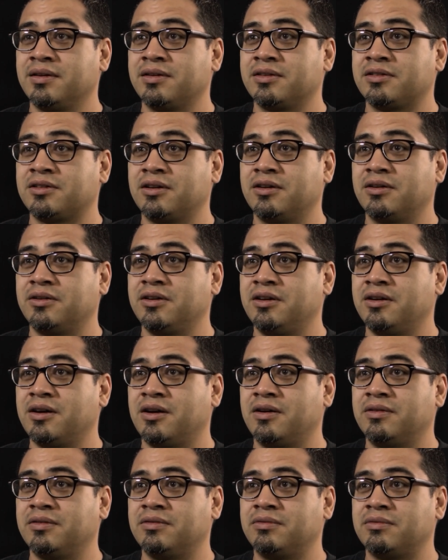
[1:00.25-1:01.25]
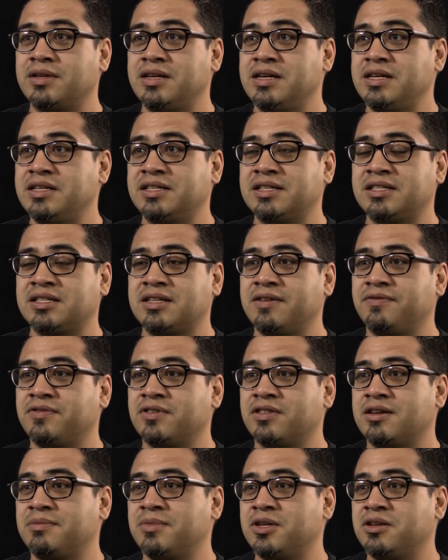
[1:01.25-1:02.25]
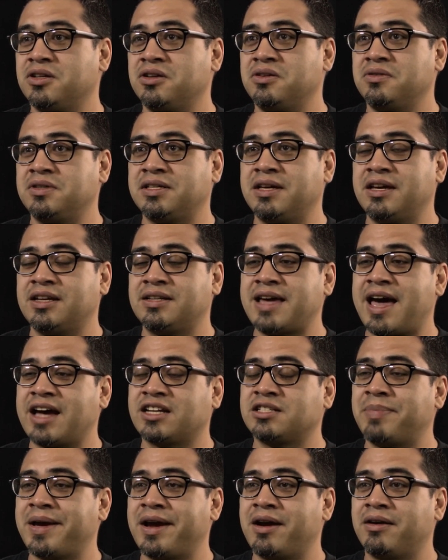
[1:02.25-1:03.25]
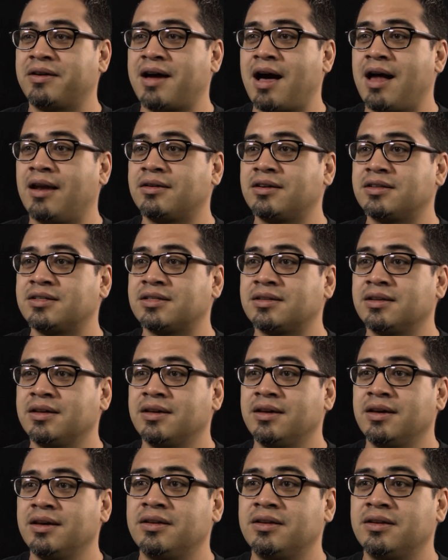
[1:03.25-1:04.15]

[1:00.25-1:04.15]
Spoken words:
So, you know, easiest thing for them to do is get taxpayer dollars